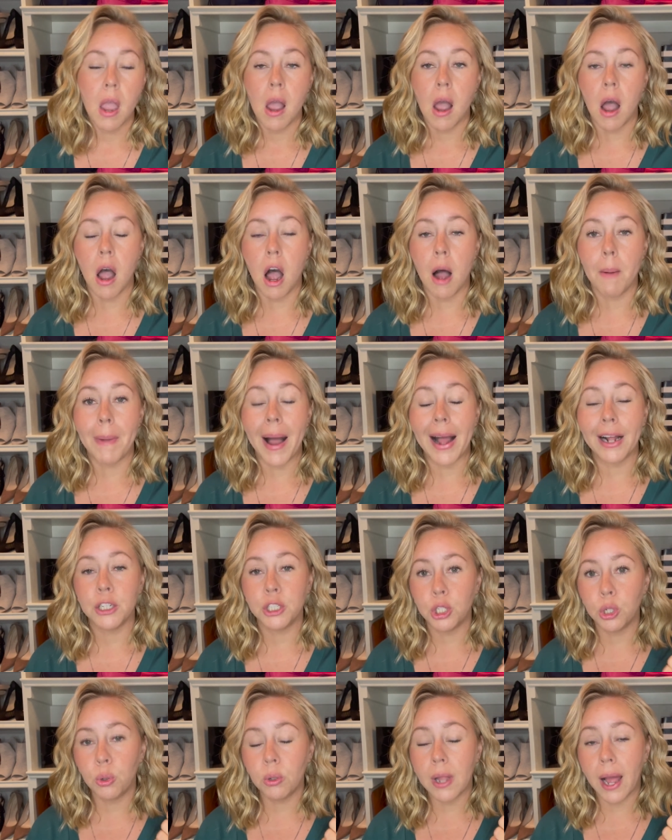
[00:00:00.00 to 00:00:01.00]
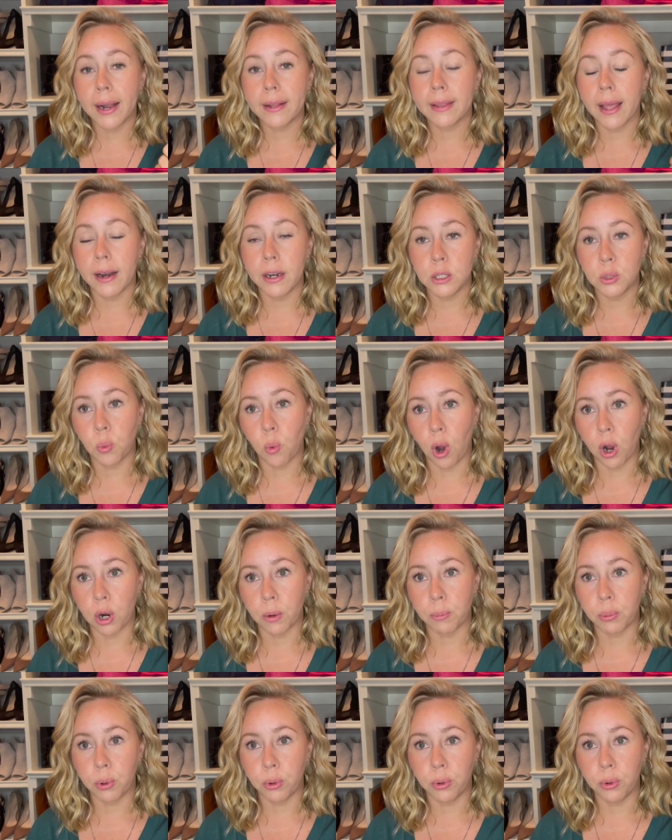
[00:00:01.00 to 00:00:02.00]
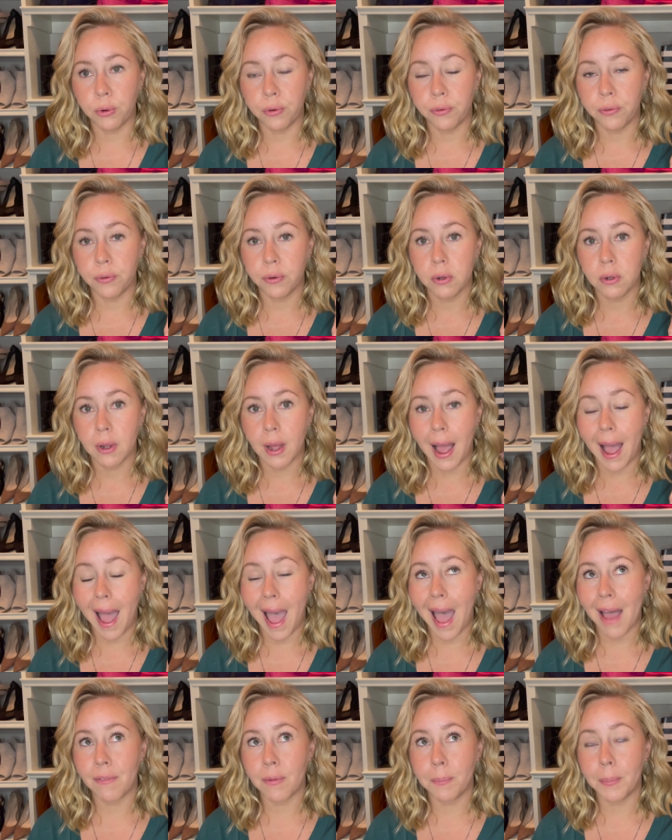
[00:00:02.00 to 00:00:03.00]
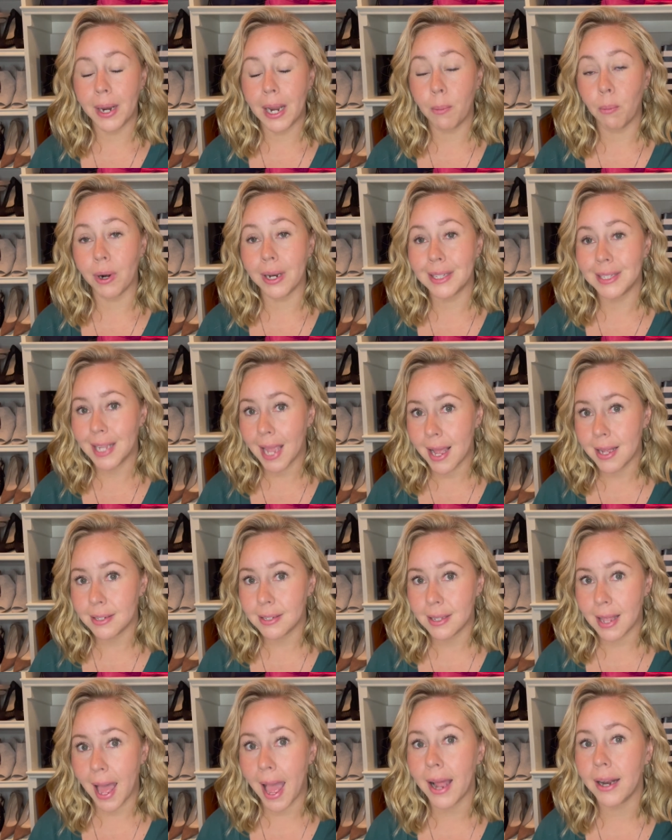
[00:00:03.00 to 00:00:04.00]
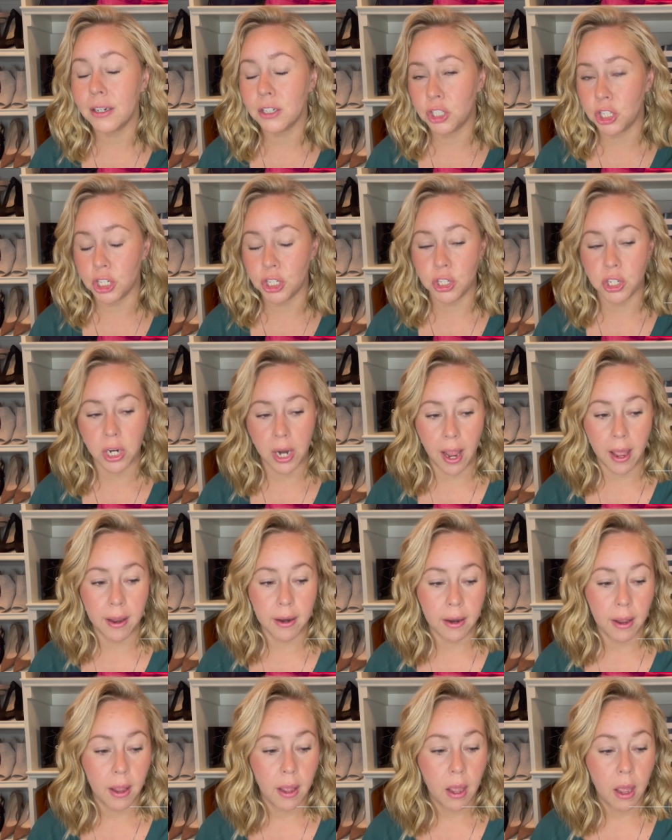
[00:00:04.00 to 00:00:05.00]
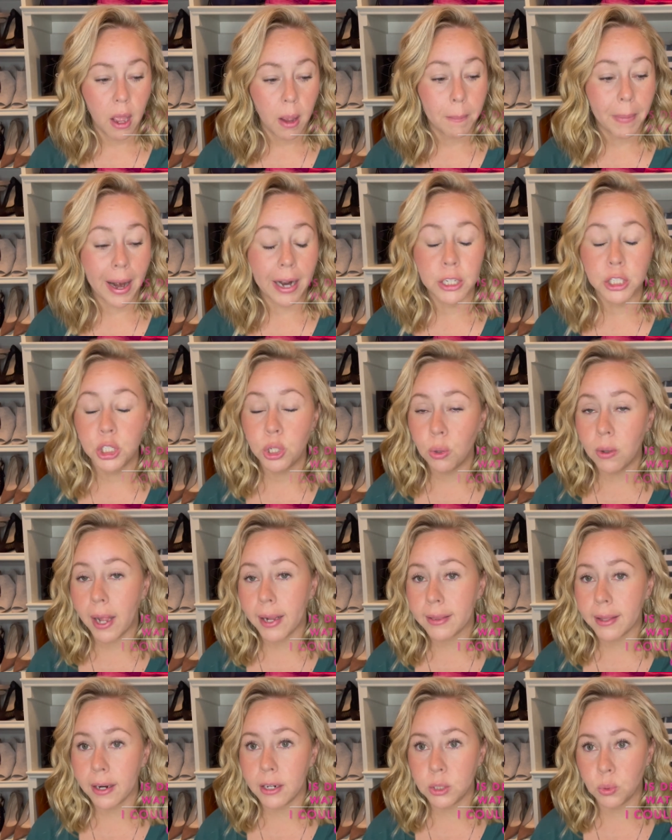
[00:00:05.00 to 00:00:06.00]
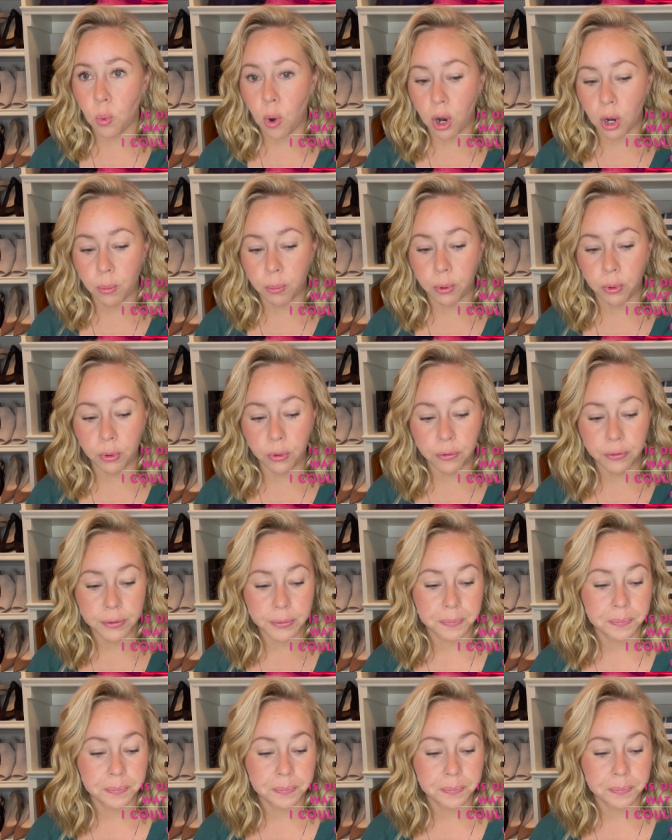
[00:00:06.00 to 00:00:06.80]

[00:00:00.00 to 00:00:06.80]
I do like that it's waterproof. I haven't been able to test that just yet, but I do like that it's waterproof.